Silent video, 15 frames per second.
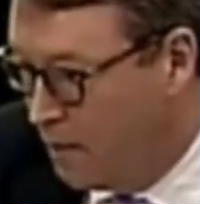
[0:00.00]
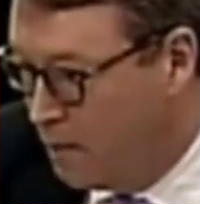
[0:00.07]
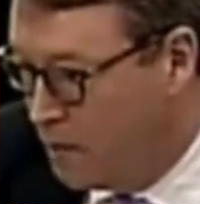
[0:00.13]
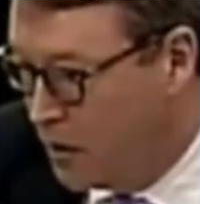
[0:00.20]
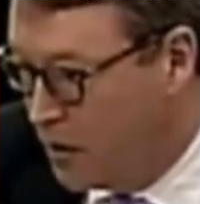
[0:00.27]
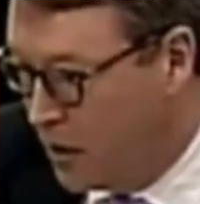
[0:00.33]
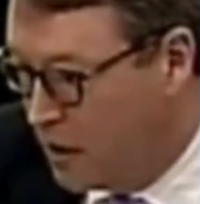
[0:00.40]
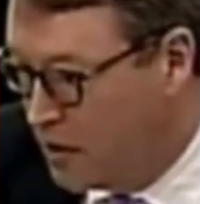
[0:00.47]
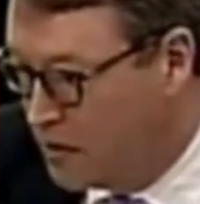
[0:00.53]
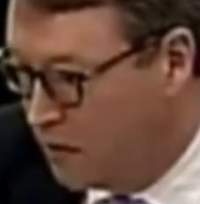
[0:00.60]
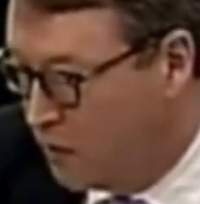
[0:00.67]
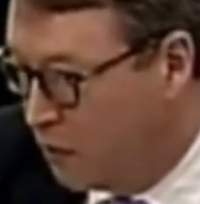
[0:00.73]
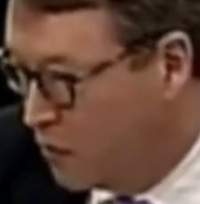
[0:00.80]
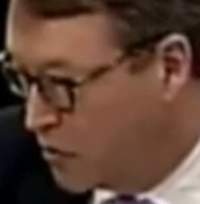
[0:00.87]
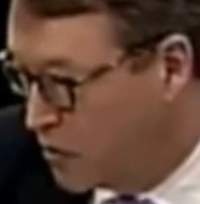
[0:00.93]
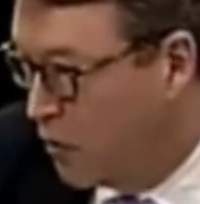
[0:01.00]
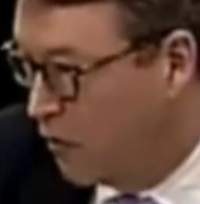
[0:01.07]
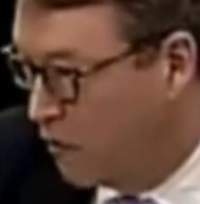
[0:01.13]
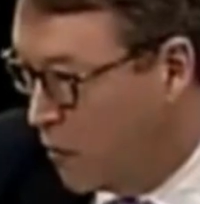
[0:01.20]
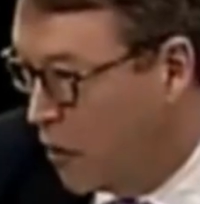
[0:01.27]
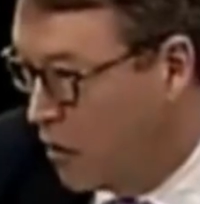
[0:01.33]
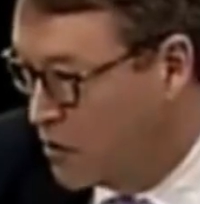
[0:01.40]
because of the
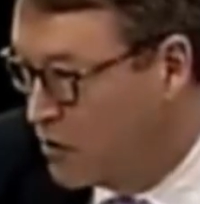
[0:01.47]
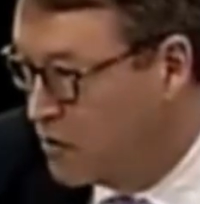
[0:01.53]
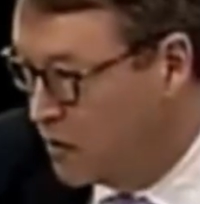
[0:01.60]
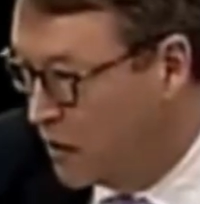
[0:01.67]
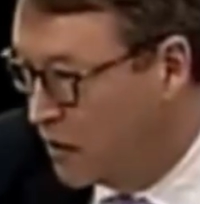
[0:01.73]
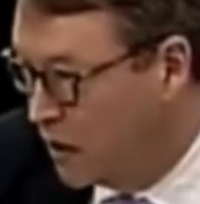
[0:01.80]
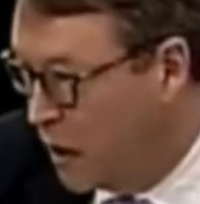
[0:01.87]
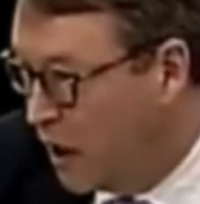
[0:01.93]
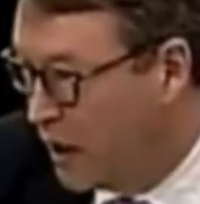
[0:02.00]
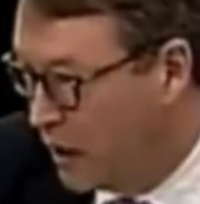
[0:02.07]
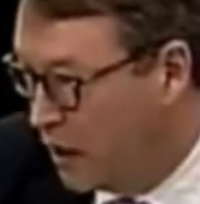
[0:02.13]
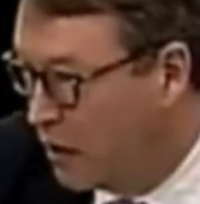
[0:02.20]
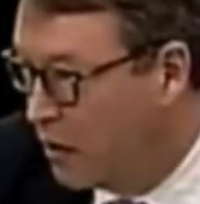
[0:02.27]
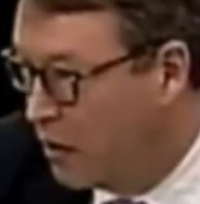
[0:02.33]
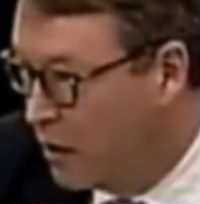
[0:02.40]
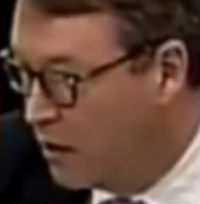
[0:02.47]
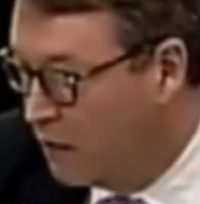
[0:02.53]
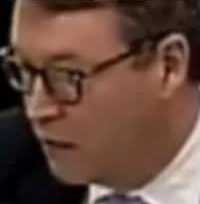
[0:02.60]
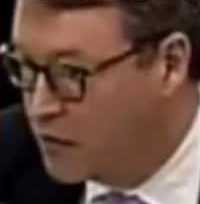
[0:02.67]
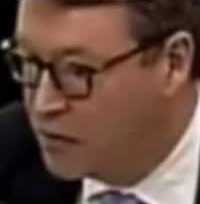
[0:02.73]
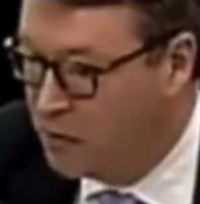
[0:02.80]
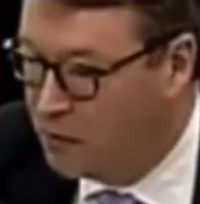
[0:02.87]
reserve margins declining
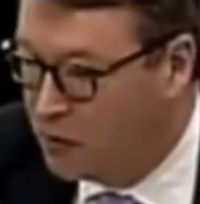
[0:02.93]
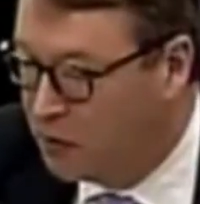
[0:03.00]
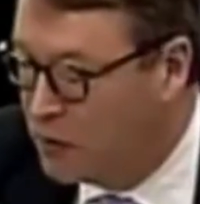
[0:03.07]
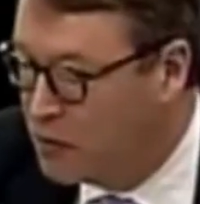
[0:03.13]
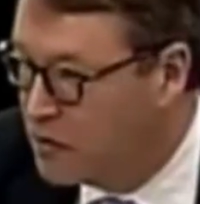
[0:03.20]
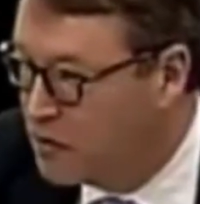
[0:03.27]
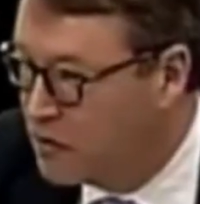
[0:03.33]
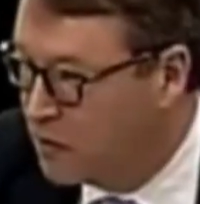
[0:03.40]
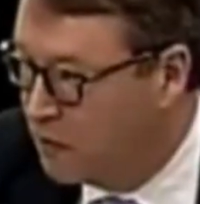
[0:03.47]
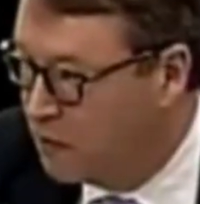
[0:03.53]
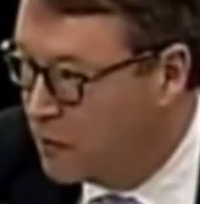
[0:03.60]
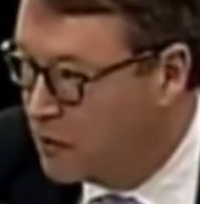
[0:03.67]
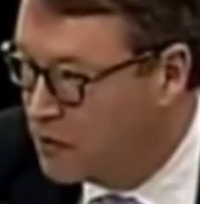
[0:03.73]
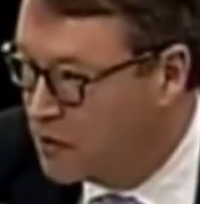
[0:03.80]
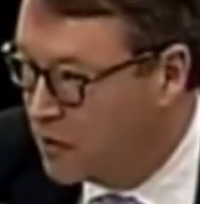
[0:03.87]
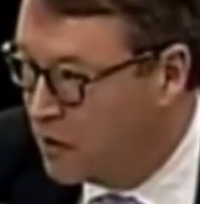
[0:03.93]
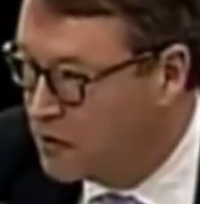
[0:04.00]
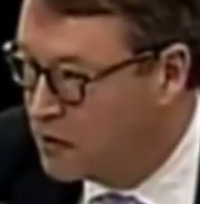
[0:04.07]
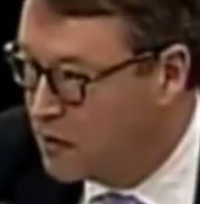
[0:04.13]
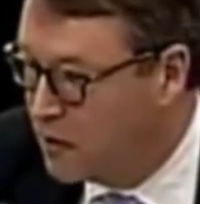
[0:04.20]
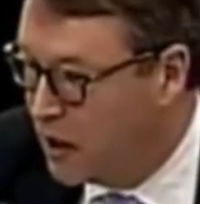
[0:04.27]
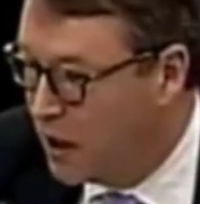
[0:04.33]
for some of the reasons that have been
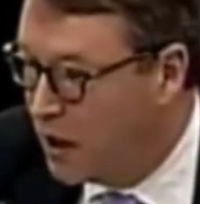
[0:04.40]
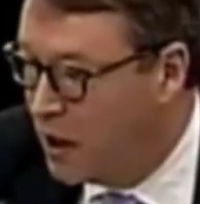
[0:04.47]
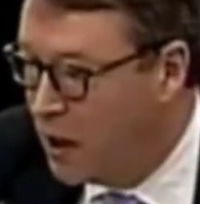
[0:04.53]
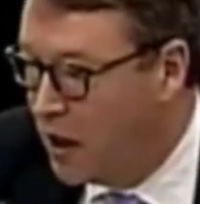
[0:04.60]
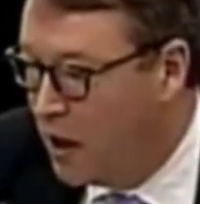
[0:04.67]
discussed today?